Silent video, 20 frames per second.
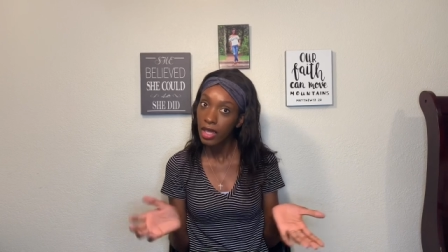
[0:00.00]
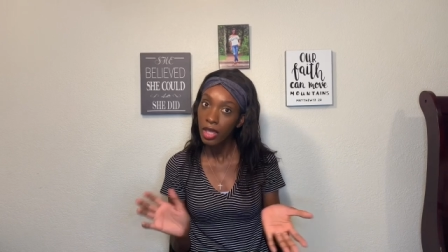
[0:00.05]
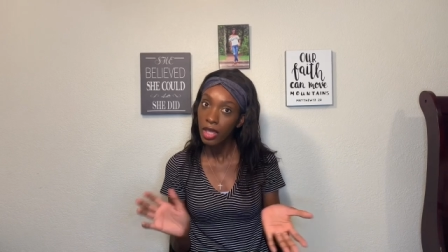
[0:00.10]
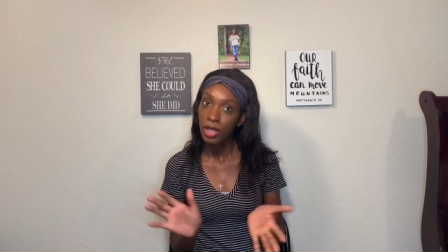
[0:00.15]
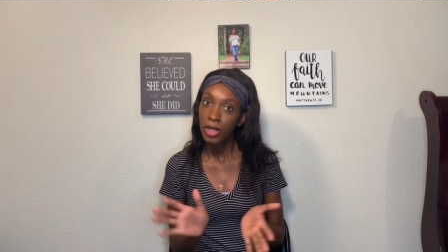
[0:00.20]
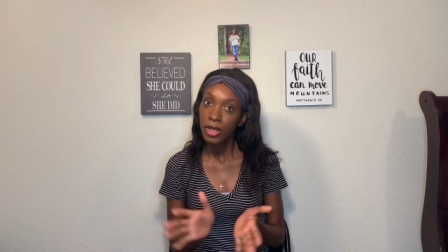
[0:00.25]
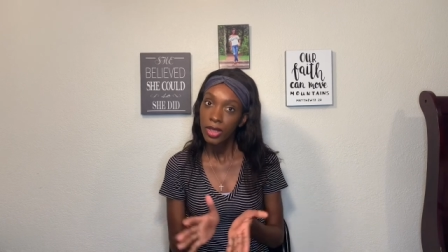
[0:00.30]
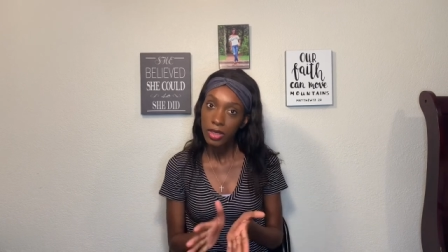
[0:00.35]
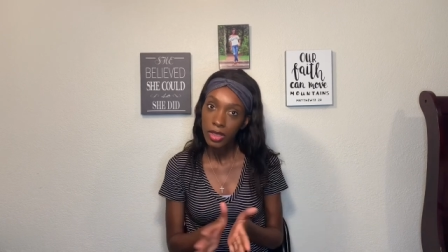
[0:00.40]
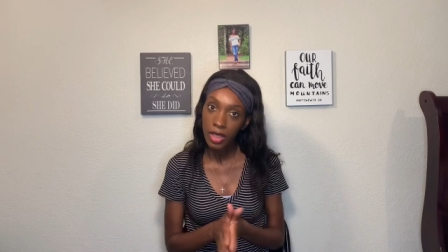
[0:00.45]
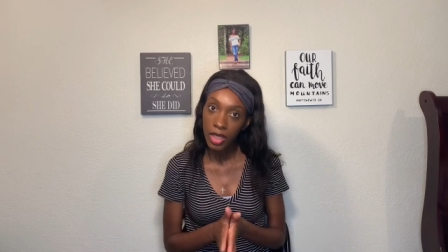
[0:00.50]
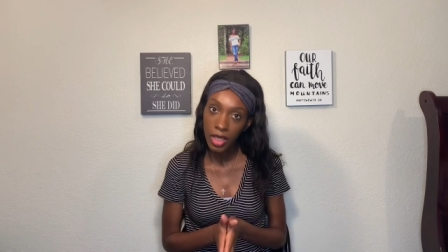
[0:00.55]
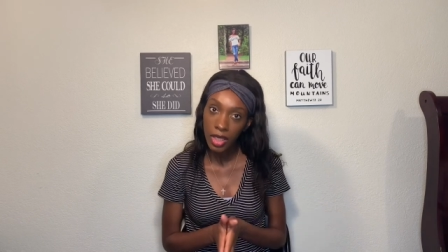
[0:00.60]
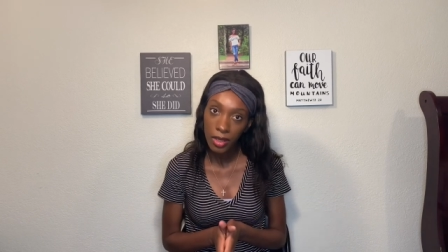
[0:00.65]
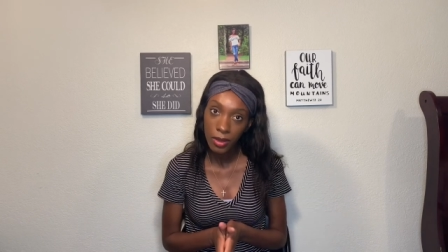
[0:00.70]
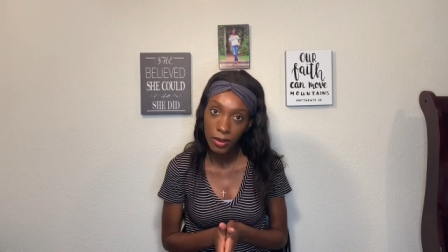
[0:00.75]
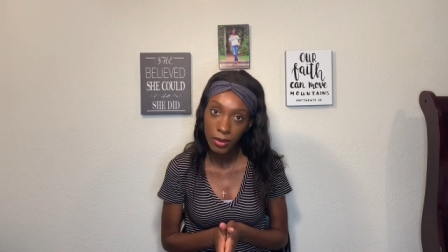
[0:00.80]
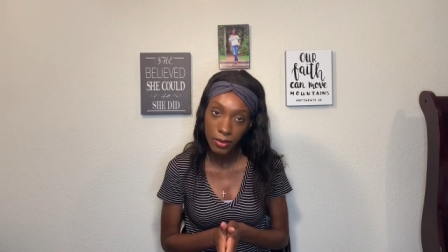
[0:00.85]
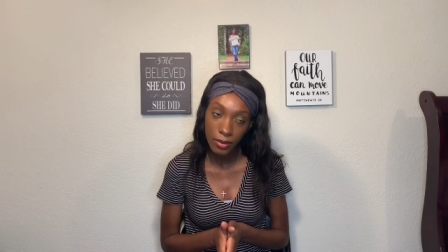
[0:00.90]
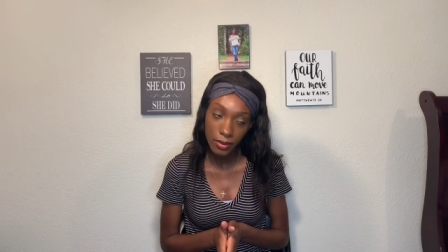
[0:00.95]

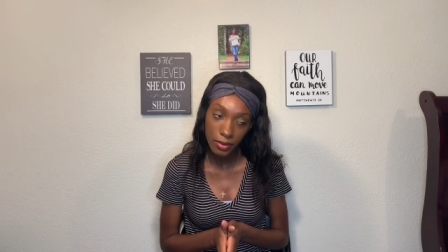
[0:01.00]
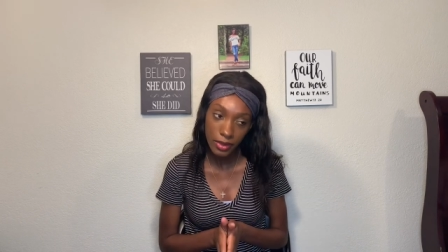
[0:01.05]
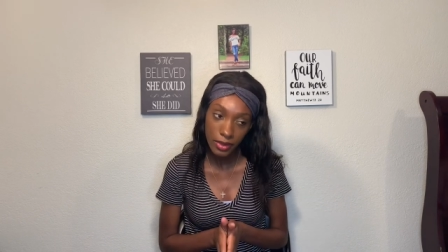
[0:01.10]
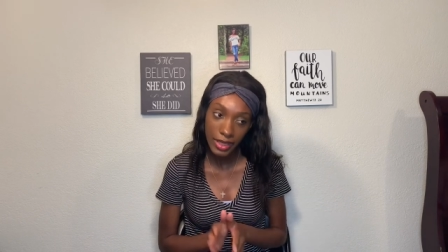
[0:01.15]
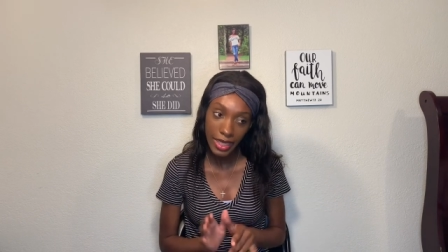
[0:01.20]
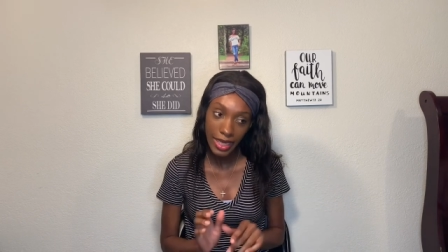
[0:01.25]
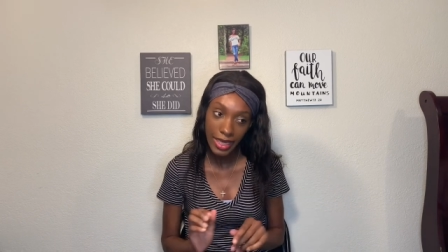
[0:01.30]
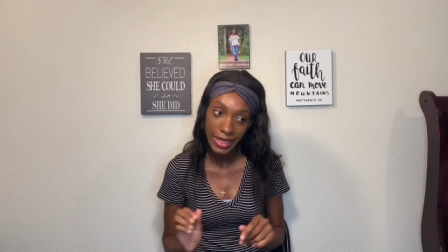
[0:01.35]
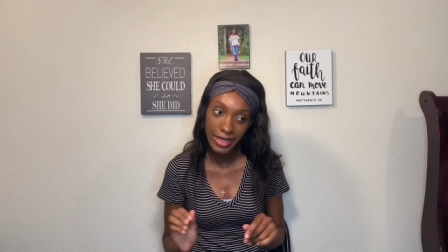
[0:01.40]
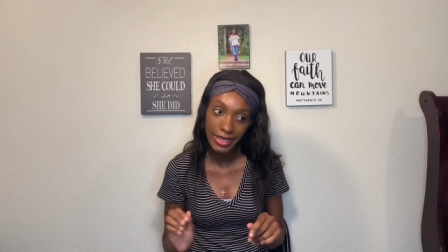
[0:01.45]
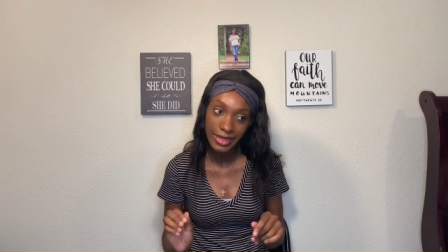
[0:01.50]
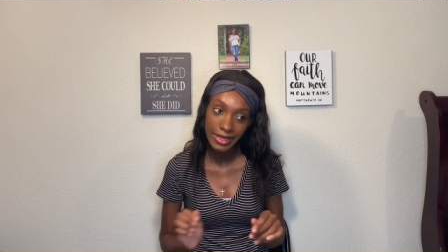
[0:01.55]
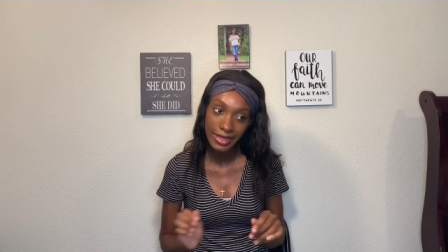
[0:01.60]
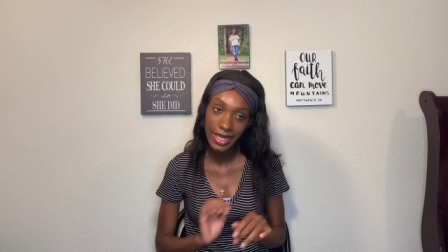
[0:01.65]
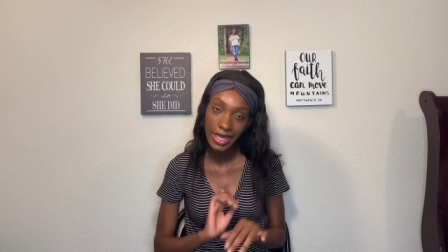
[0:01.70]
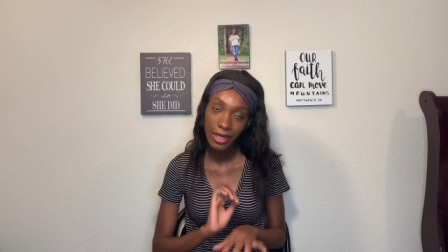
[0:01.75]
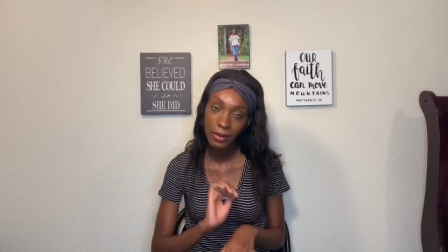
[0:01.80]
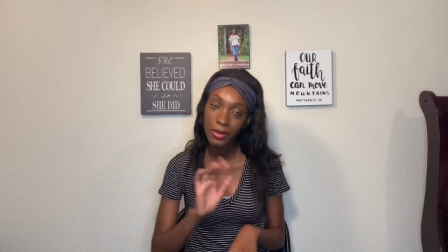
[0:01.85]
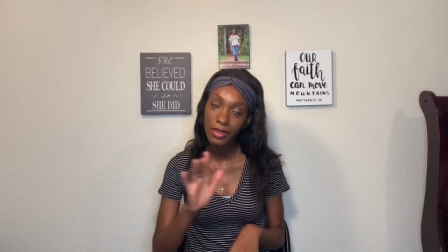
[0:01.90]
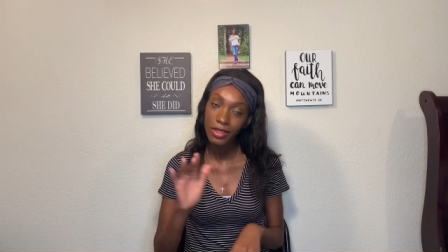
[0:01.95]
So, guys, I don't
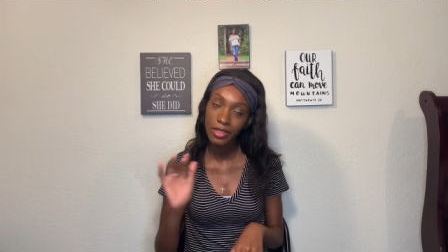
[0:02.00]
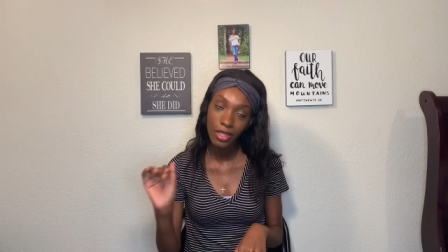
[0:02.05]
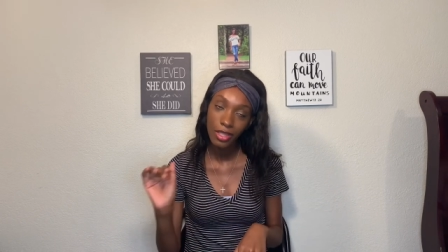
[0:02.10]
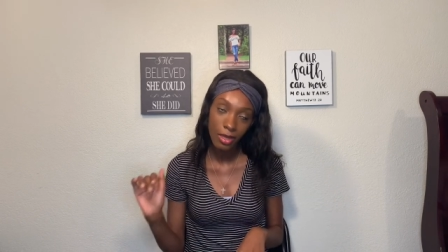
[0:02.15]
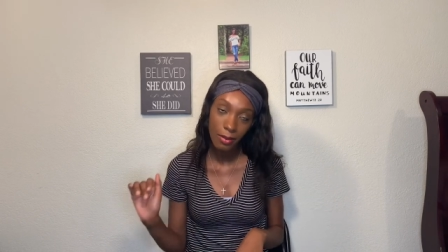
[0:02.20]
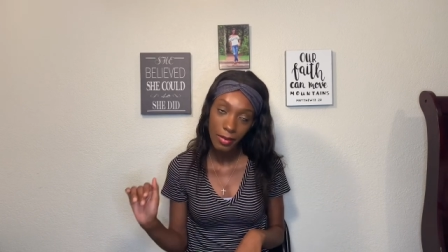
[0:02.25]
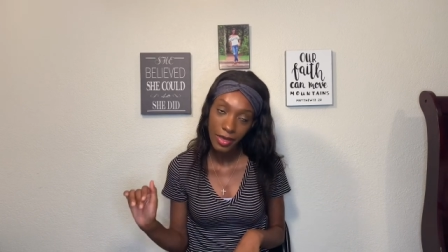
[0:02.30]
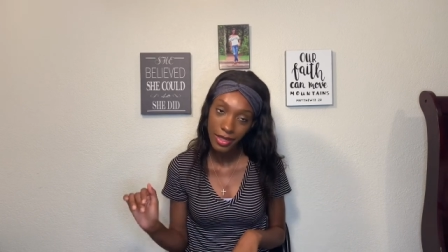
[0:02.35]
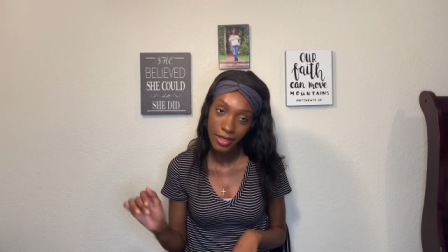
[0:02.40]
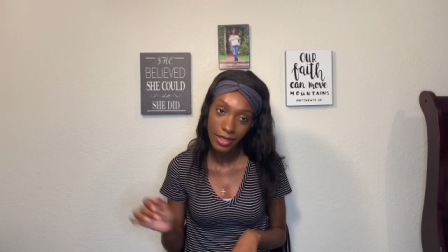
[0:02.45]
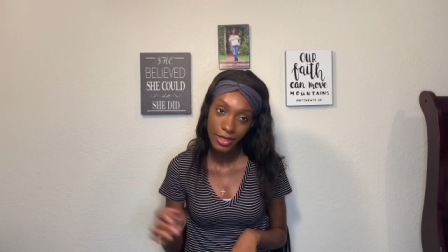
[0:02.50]
want to talk about it,